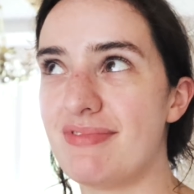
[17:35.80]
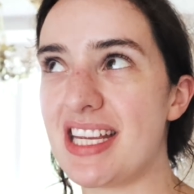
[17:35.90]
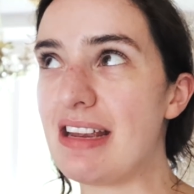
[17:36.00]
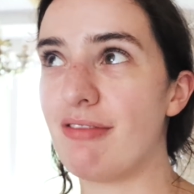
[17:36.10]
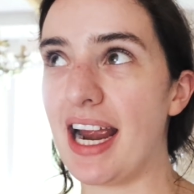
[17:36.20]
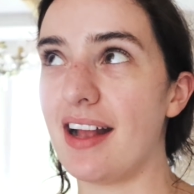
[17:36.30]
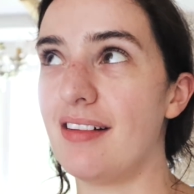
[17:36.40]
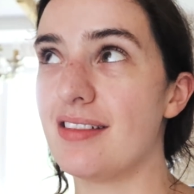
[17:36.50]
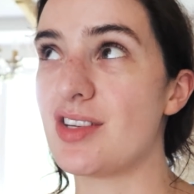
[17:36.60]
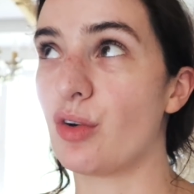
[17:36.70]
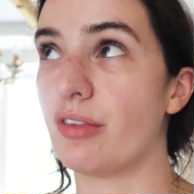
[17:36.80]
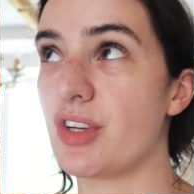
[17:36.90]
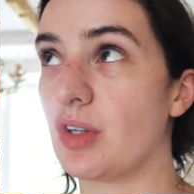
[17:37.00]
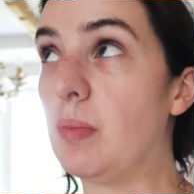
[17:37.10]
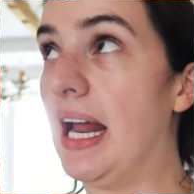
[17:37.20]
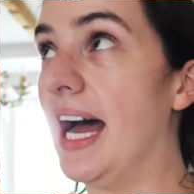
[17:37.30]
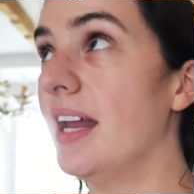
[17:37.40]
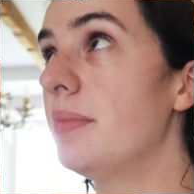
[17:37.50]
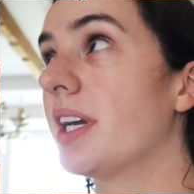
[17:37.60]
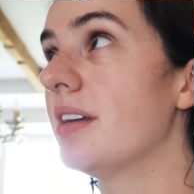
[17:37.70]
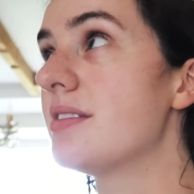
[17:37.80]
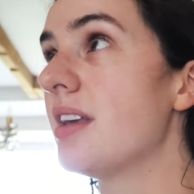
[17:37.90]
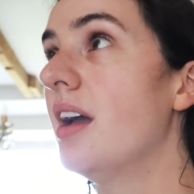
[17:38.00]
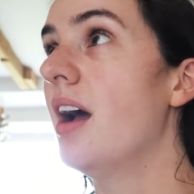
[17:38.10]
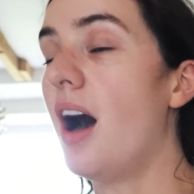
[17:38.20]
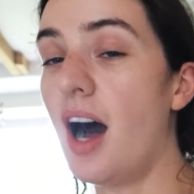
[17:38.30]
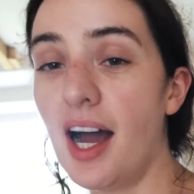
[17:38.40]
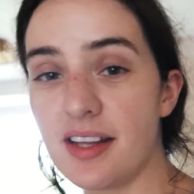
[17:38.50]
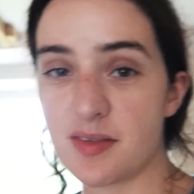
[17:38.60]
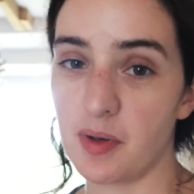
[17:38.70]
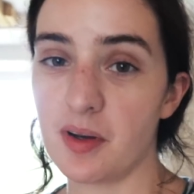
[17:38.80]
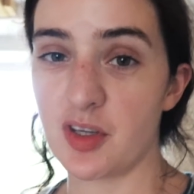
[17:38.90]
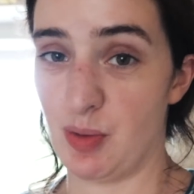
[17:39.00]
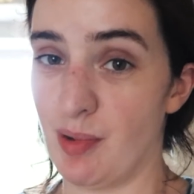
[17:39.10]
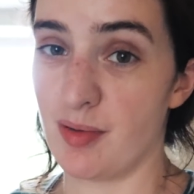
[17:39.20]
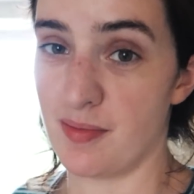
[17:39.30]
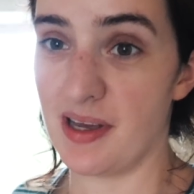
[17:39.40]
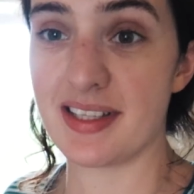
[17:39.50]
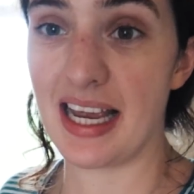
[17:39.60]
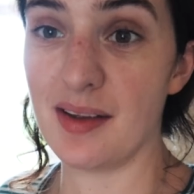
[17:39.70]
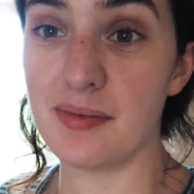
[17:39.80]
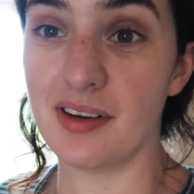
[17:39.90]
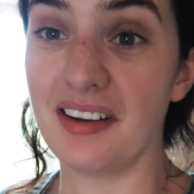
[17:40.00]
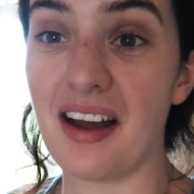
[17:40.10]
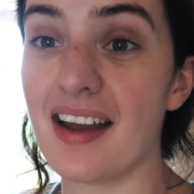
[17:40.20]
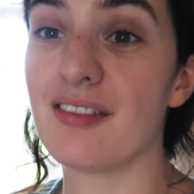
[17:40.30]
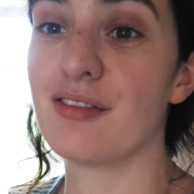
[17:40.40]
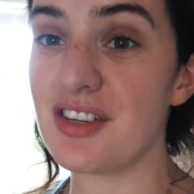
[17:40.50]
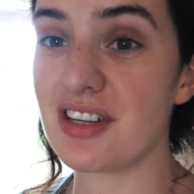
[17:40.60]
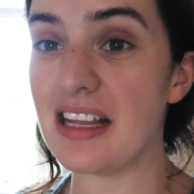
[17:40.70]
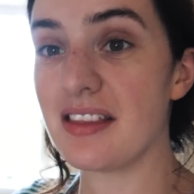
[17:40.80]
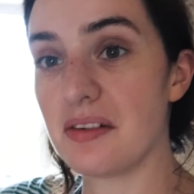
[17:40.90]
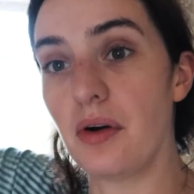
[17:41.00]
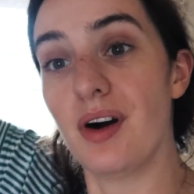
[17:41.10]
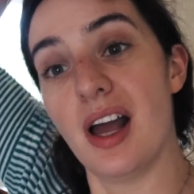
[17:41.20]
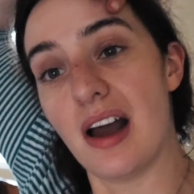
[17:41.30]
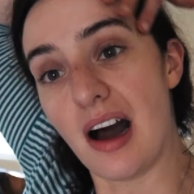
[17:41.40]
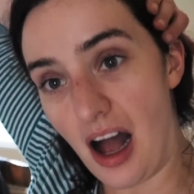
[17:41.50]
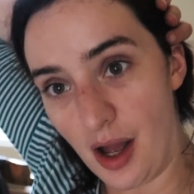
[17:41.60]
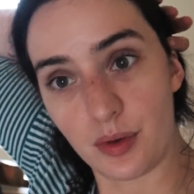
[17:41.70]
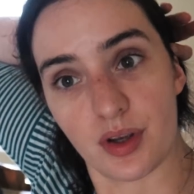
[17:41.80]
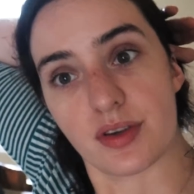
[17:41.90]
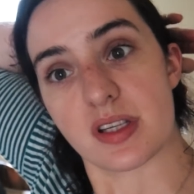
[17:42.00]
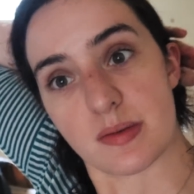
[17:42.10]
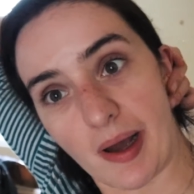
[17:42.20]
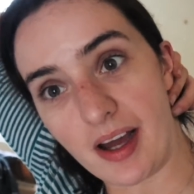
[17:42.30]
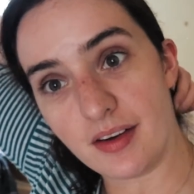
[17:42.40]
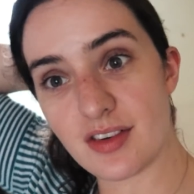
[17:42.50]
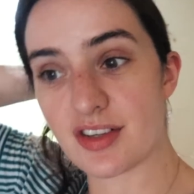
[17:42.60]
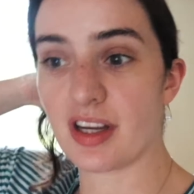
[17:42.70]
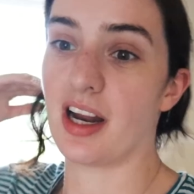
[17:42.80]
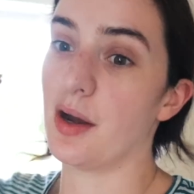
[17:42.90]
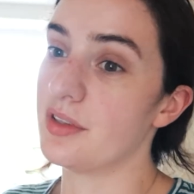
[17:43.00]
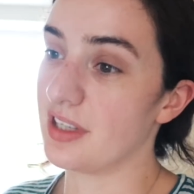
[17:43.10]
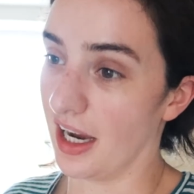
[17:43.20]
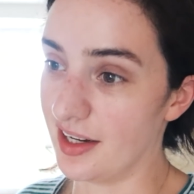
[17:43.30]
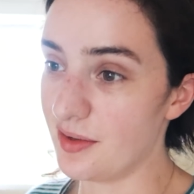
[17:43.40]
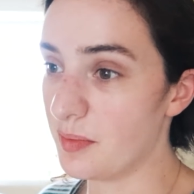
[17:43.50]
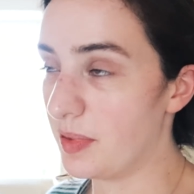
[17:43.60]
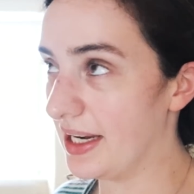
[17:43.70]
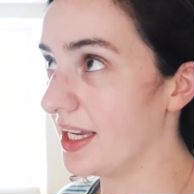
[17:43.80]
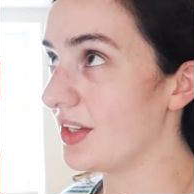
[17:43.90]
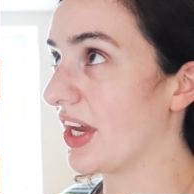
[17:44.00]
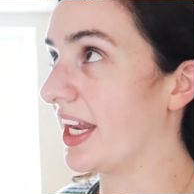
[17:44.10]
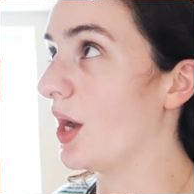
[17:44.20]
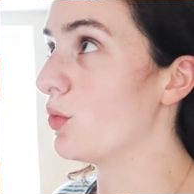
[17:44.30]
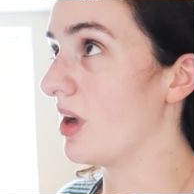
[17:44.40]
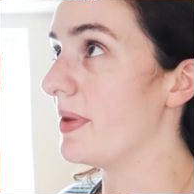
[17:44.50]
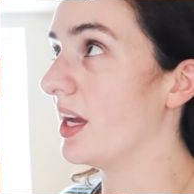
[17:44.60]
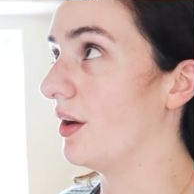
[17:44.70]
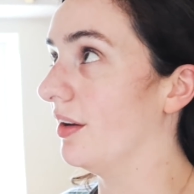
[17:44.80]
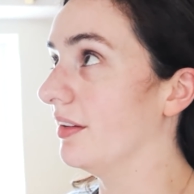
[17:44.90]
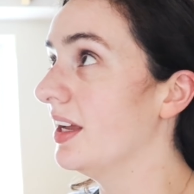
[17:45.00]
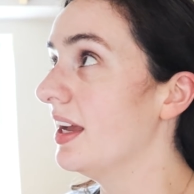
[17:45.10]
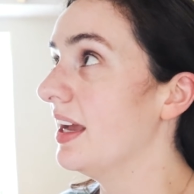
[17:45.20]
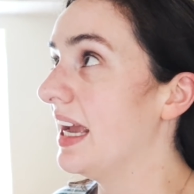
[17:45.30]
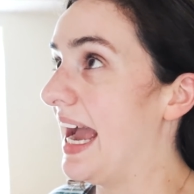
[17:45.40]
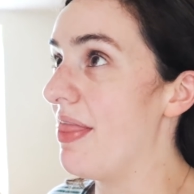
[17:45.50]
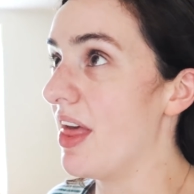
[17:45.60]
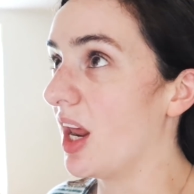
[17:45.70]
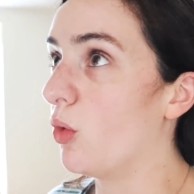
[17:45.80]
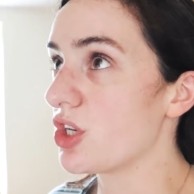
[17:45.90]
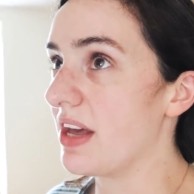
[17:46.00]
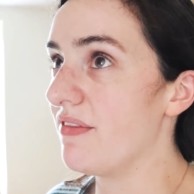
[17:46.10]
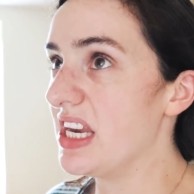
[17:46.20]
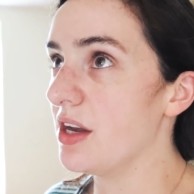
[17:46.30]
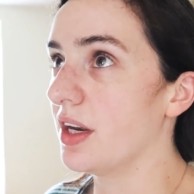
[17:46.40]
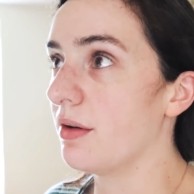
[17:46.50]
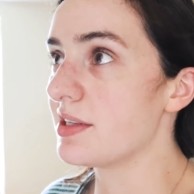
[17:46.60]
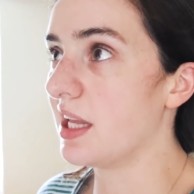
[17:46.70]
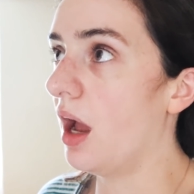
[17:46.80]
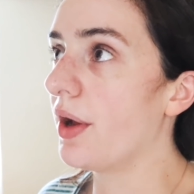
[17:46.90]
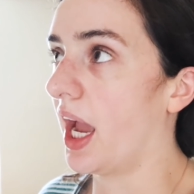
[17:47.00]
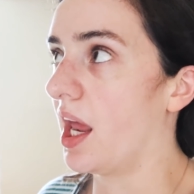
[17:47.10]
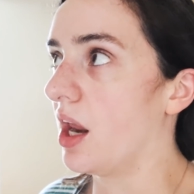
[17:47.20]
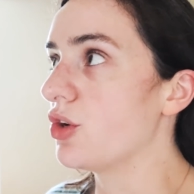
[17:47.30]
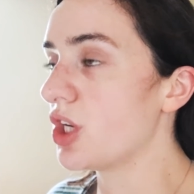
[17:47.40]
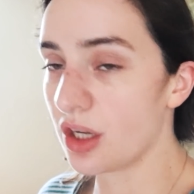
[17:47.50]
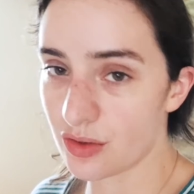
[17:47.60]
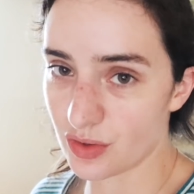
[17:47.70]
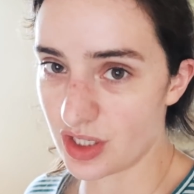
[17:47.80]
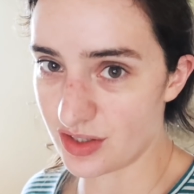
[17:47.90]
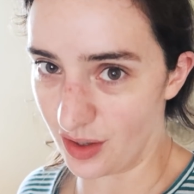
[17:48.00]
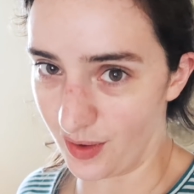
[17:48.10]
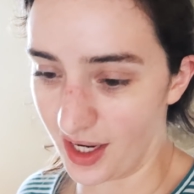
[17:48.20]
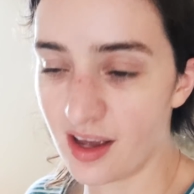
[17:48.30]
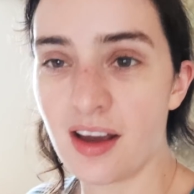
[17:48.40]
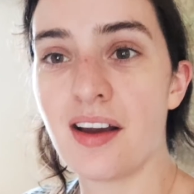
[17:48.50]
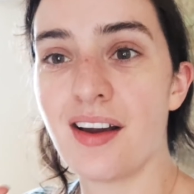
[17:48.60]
derails your original plan, because I'd spoken to my mum about the table and I'd originally thought, I will use a sponge and I will dilute the bleach and I will rub it on. And then I watched that video and I was like, okay, no, she knows what she's doing.